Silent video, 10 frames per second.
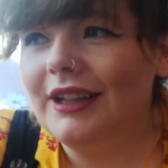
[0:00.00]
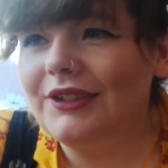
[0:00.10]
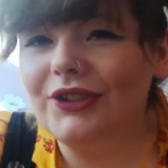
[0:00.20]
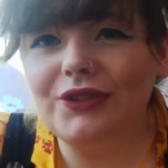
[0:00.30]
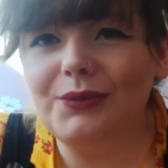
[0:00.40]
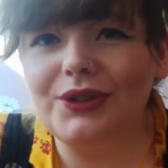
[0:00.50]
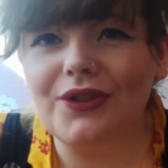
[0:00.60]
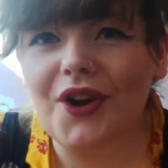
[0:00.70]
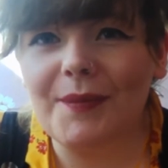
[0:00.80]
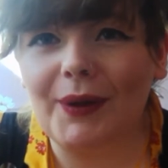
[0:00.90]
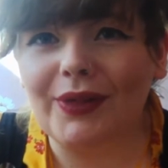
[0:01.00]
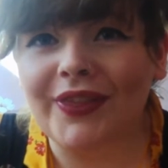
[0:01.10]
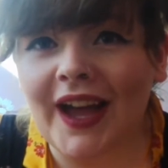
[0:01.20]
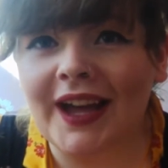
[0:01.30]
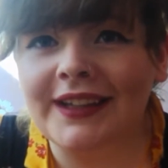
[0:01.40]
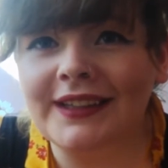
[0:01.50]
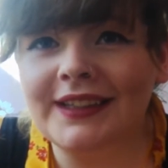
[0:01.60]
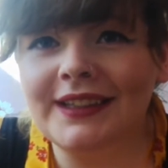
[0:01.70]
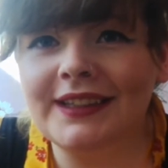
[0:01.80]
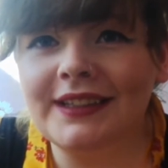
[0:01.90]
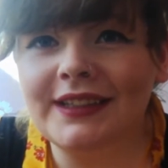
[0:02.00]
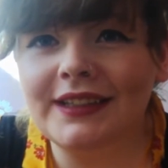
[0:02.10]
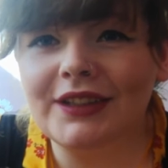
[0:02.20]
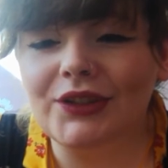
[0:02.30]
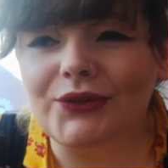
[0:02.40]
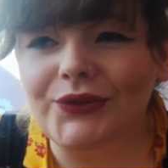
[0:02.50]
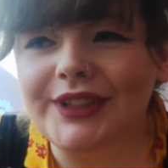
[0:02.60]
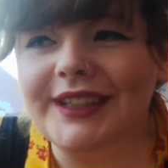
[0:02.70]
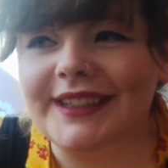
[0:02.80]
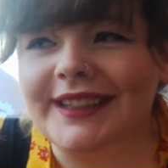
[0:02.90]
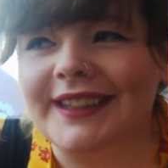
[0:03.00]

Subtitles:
Just want to talk about that, really.